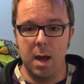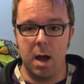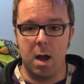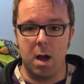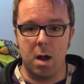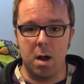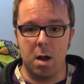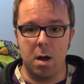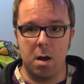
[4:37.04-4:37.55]

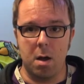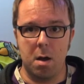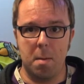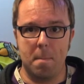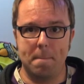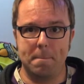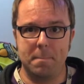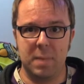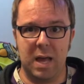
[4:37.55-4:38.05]

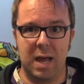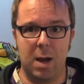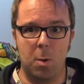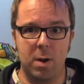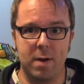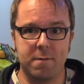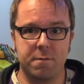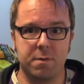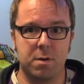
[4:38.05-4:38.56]

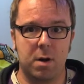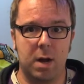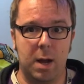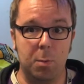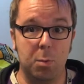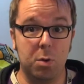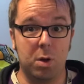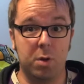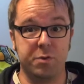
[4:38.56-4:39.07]
However, I
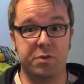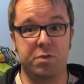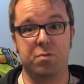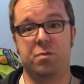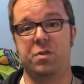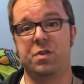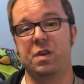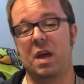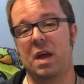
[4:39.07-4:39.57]
will also
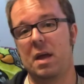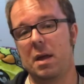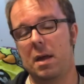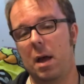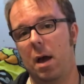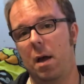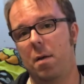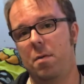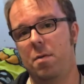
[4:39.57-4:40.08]
say
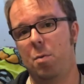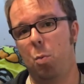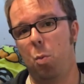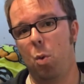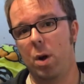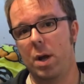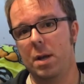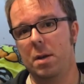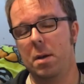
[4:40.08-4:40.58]
the
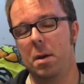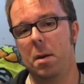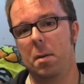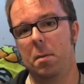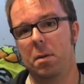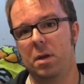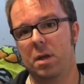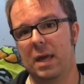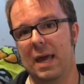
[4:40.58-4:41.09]
one
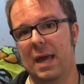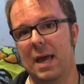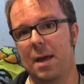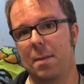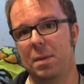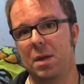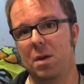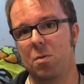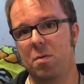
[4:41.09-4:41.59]

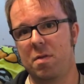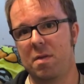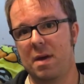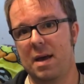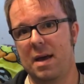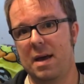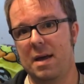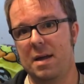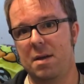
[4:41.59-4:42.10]
cameo
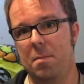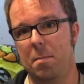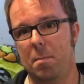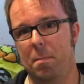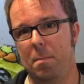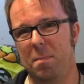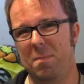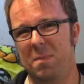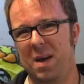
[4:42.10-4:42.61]
that
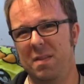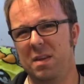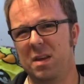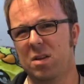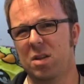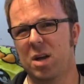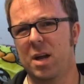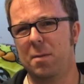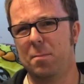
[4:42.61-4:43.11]
I think
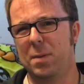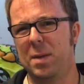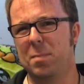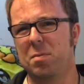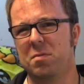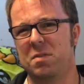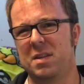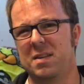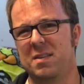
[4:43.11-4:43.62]
a lot of
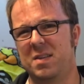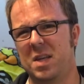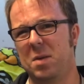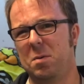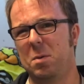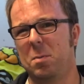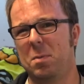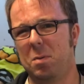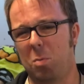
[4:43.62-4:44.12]
people did
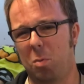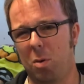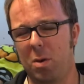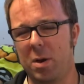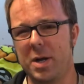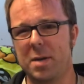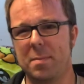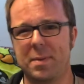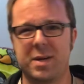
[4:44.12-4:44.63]
seem to be
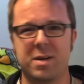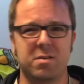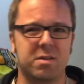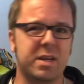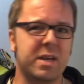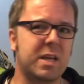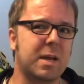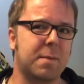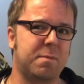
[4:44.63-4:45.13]
worried about
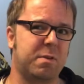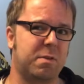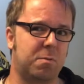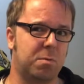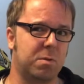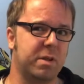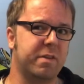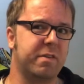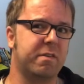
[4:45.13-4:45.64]
leading up to the
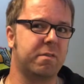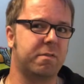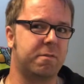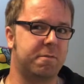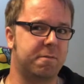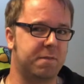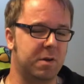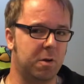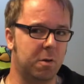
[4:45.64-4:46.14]
release of the
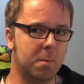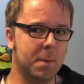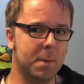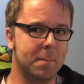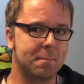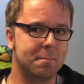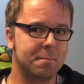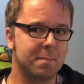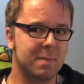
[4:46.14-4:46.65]
film,
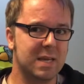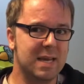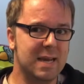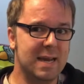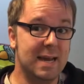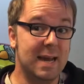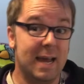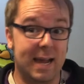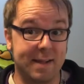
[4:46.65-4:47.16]

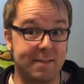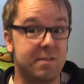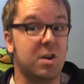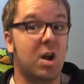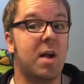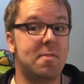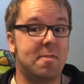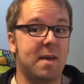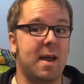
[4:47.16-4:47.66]
it's
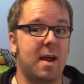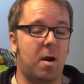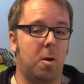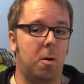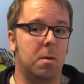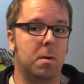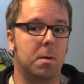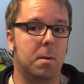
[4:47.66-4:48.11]
not there.